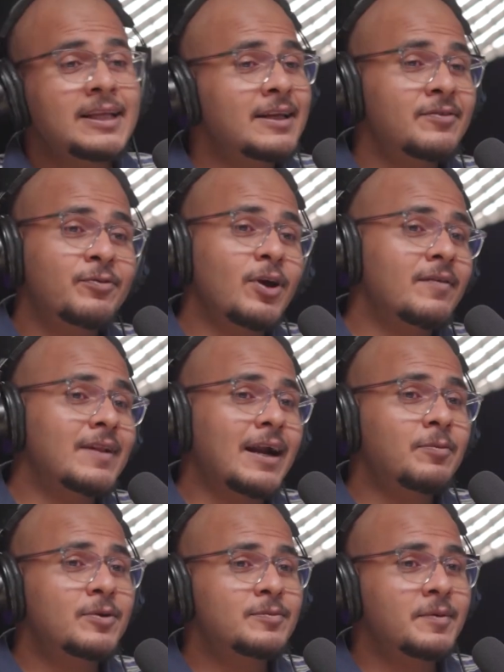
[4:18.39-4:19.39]
think if you have
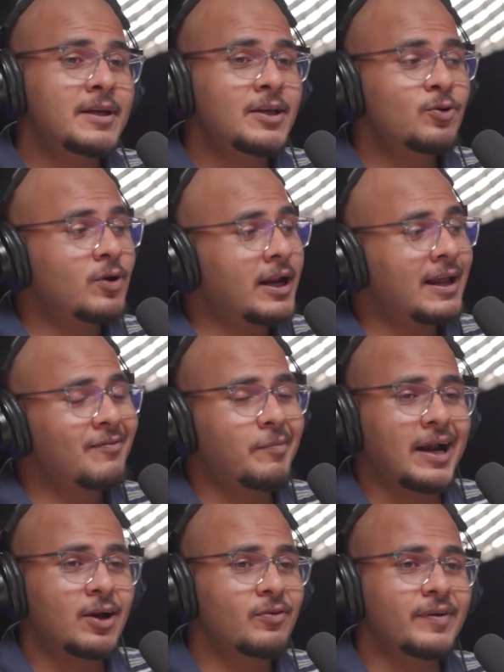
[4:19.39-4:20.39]
that much money, you can have
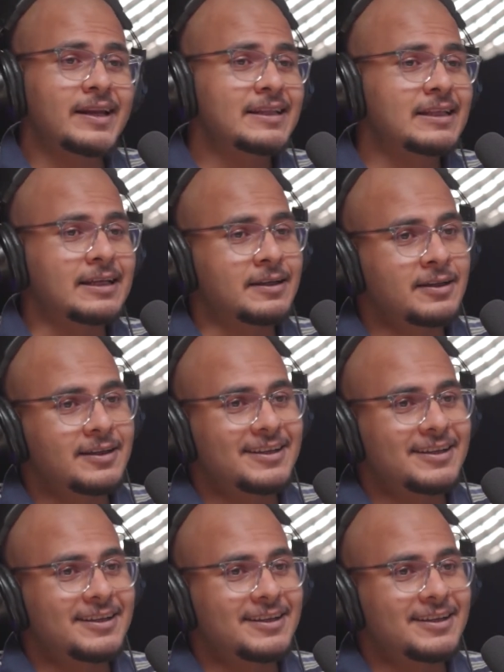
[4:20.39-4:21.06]
bad of anything.